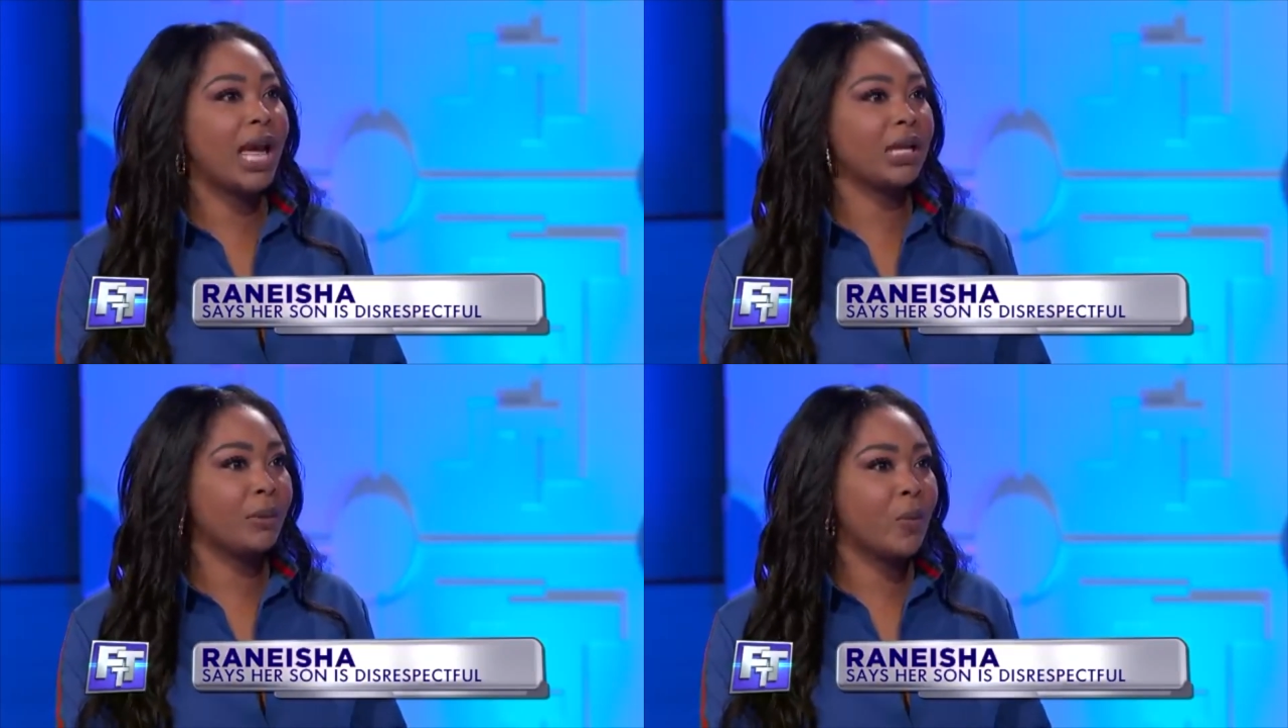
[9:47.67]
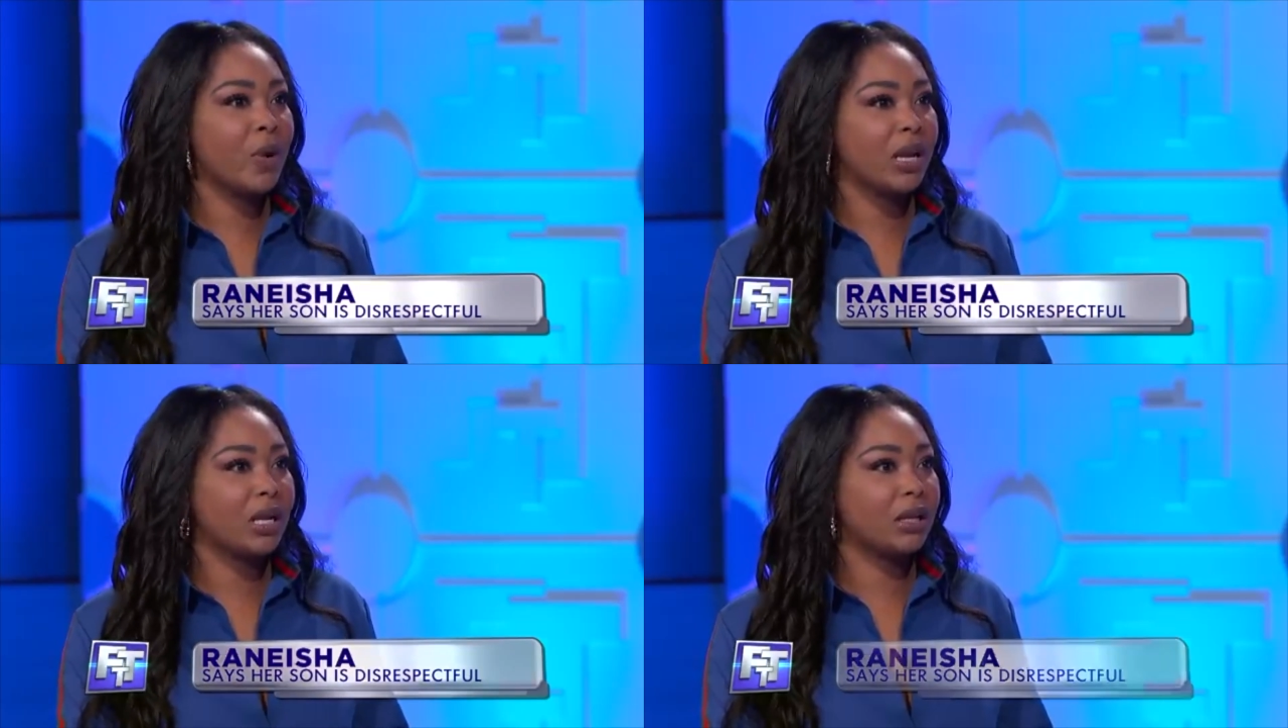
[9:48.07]
o'clock in the
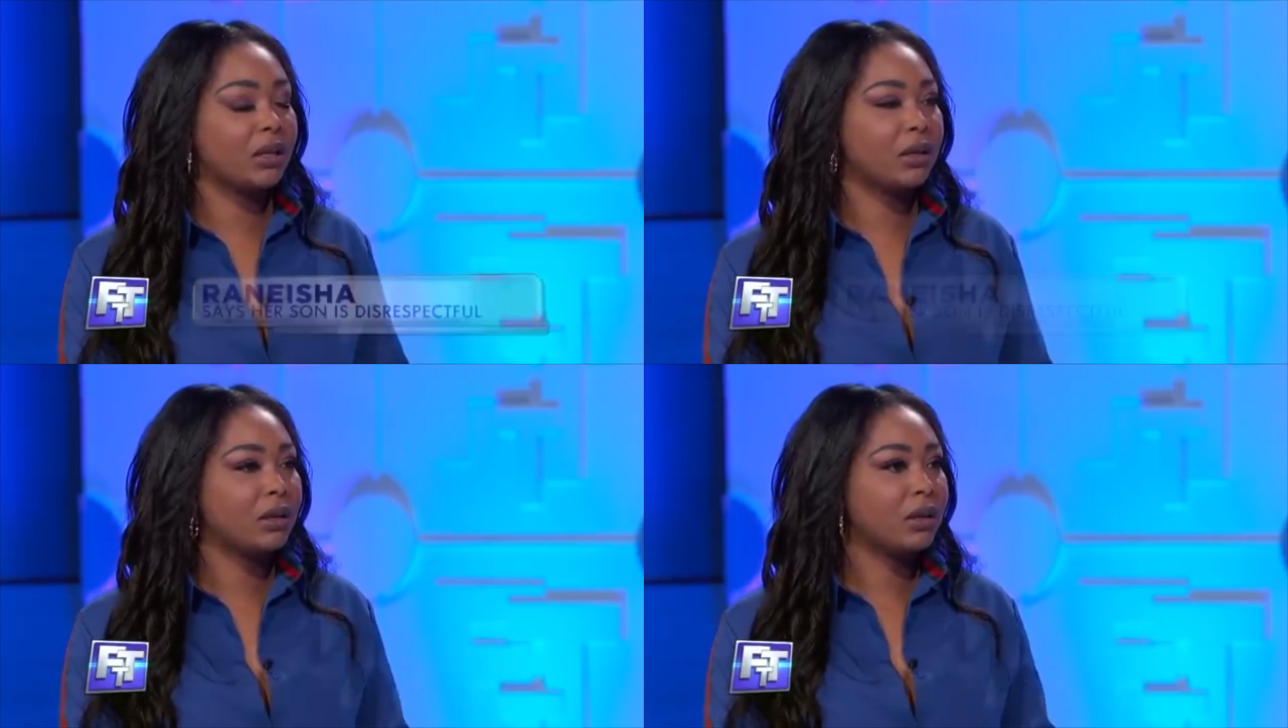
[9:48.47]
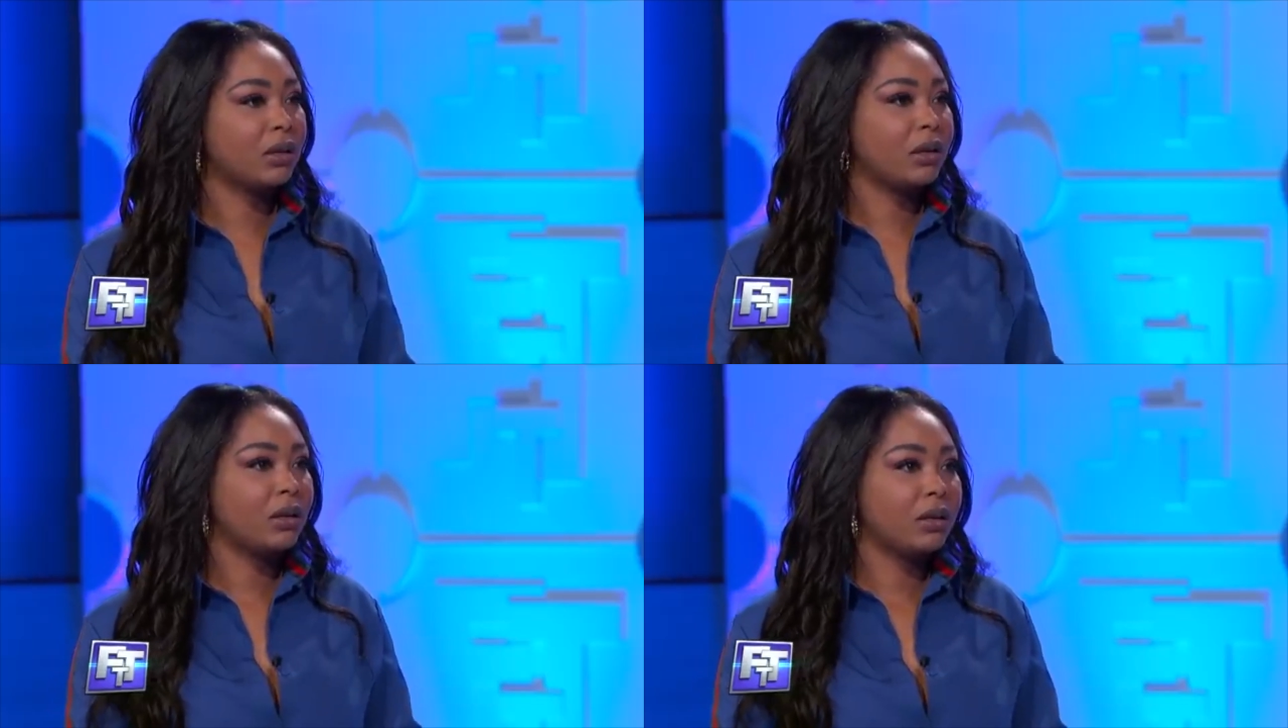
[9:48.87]
morning. And that's actually oh,
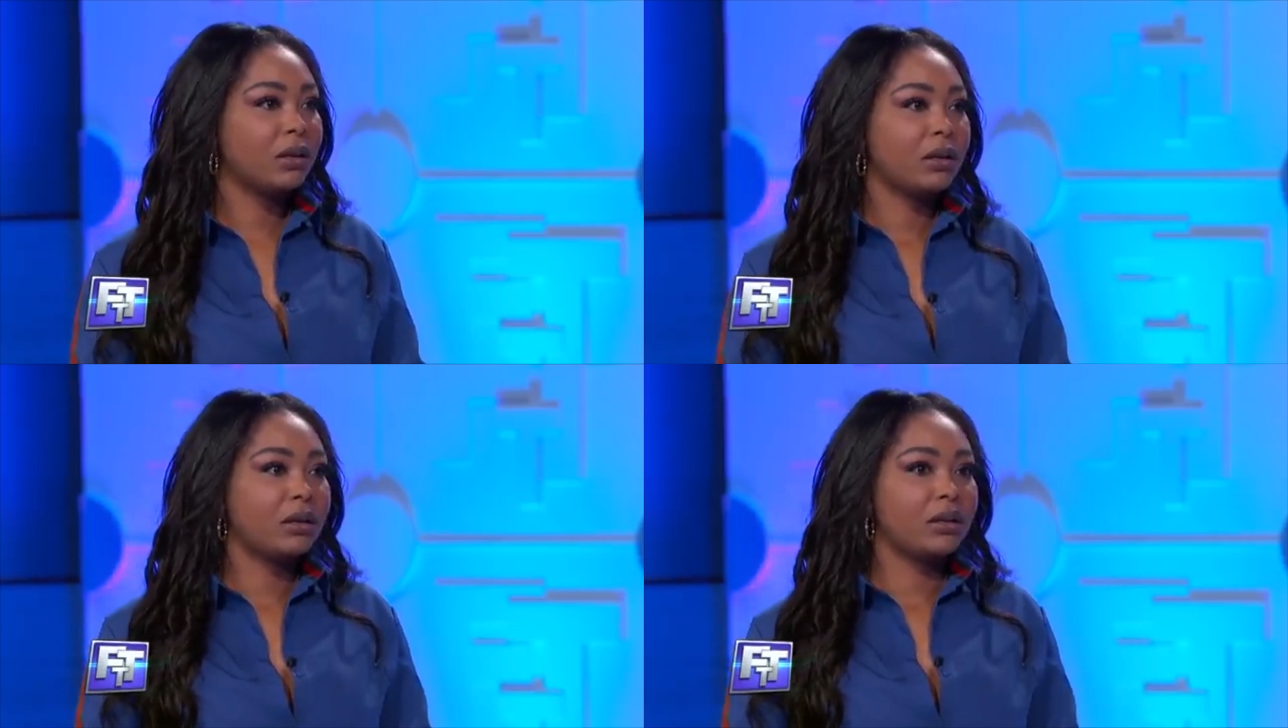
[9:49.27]
very oh oh, oh,